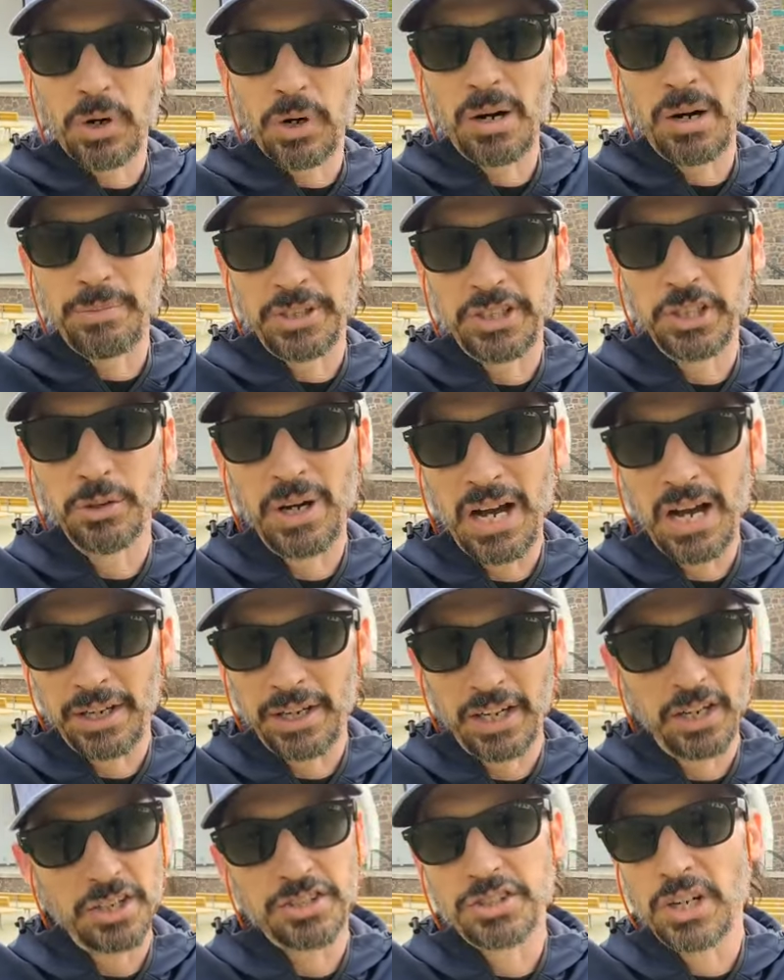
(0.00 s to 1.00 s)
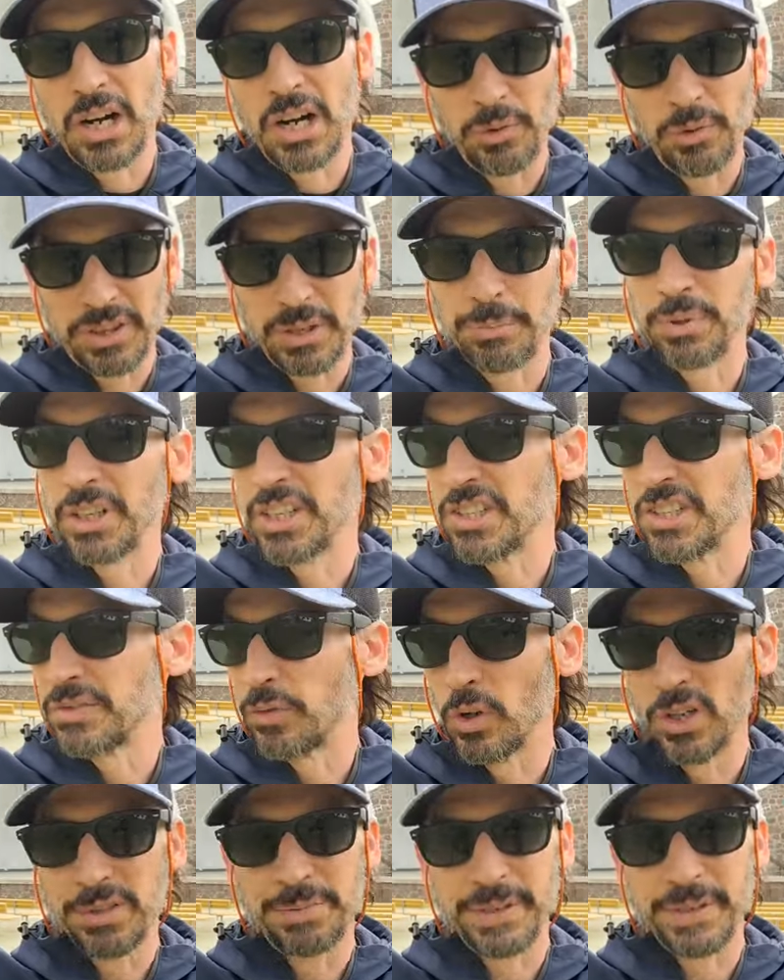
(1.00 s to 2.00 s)
barbecue out here and start with the police
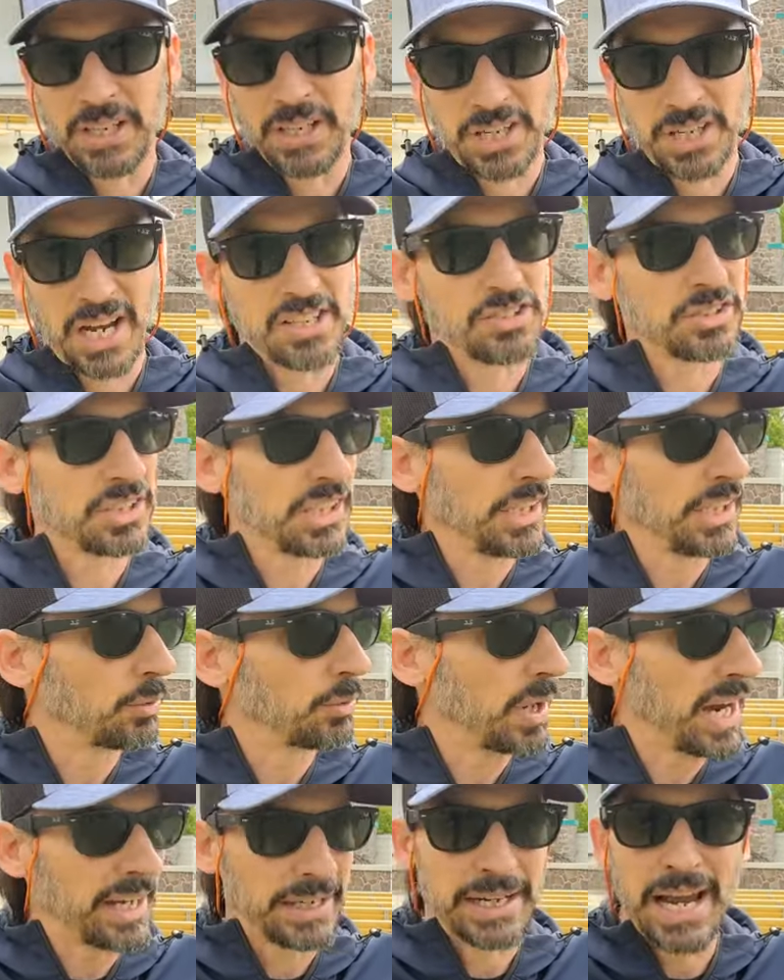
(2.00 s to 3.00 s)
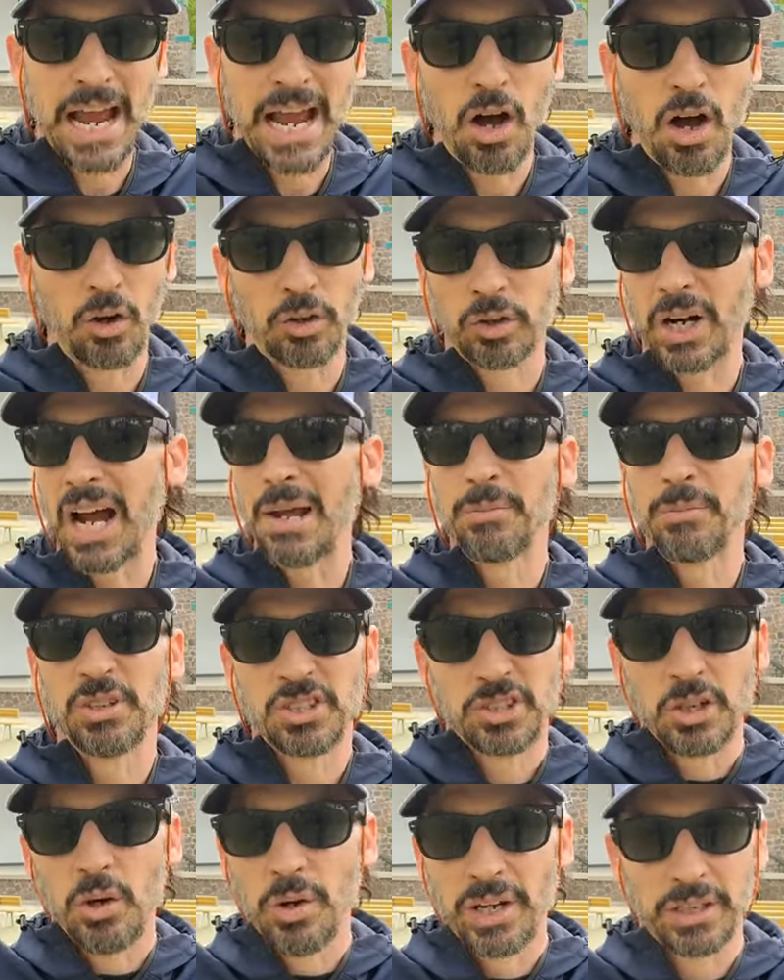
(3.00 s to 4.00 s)
force, because I see right now crime
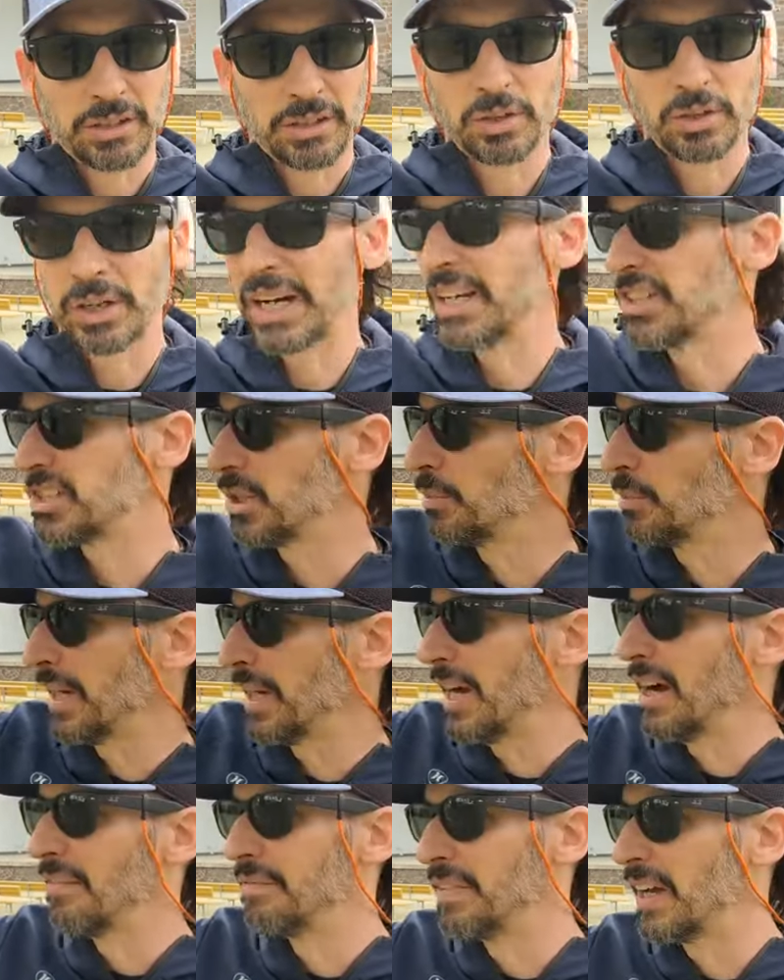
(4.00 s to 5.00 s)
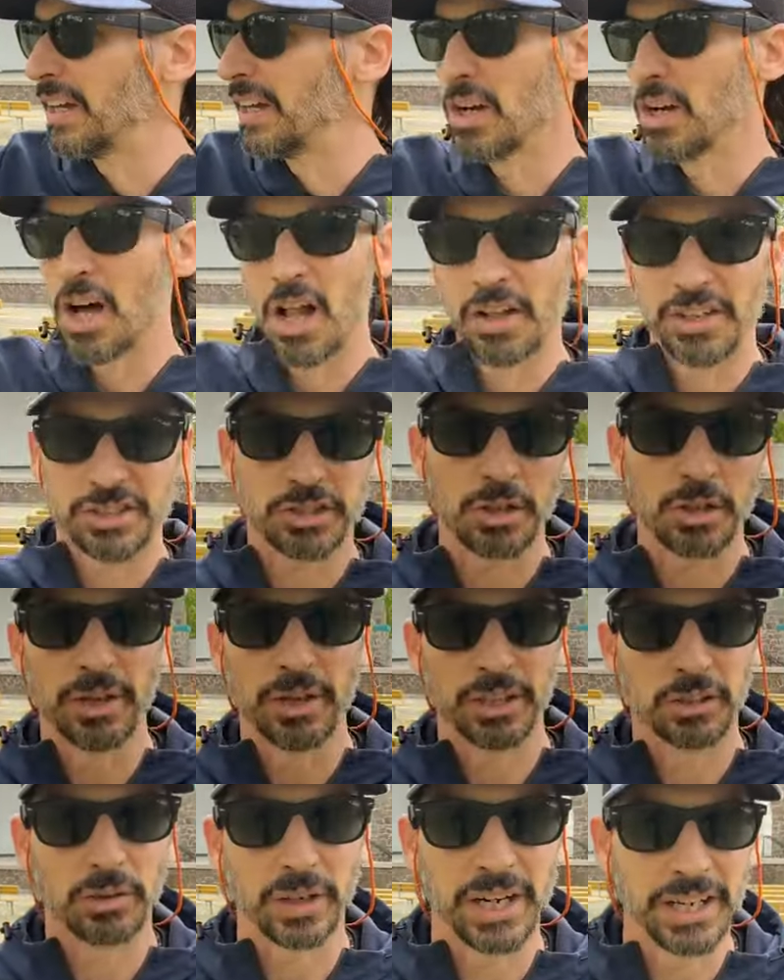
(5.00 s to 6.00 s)
is going crazy. We have fentanyl that's
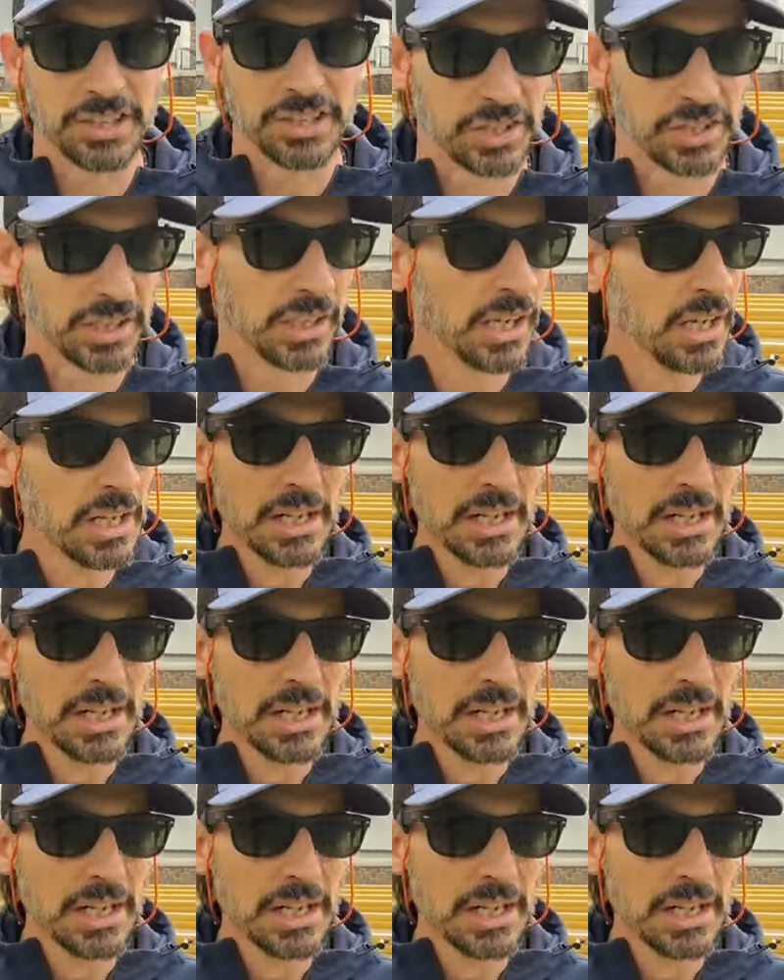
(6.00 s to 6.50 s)
going crazy.